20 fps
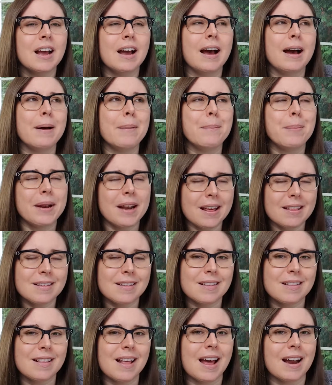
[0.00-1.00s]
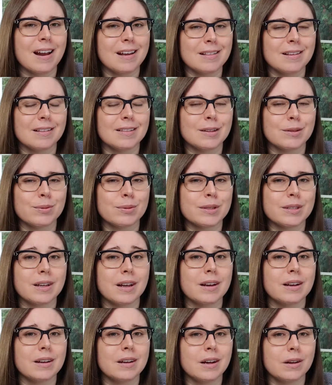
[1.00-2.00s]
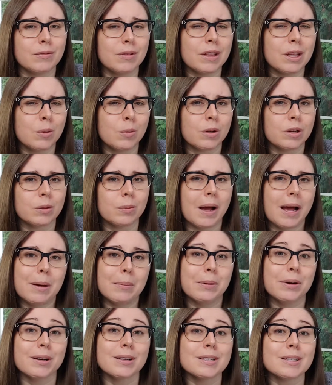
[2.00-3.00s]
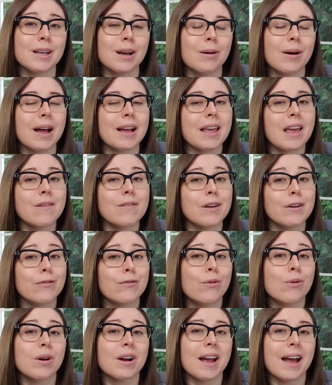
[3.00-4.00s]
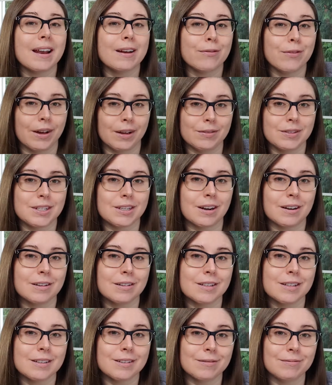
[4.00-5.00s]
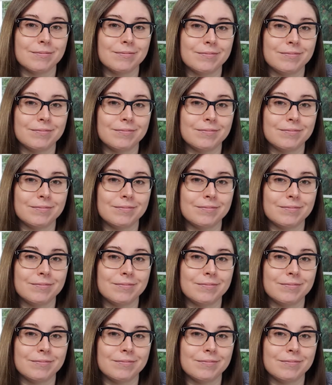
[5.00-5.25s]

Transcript: Um, but other than that, I thought this was a really worthwhile book. So I gave it four out of five stars.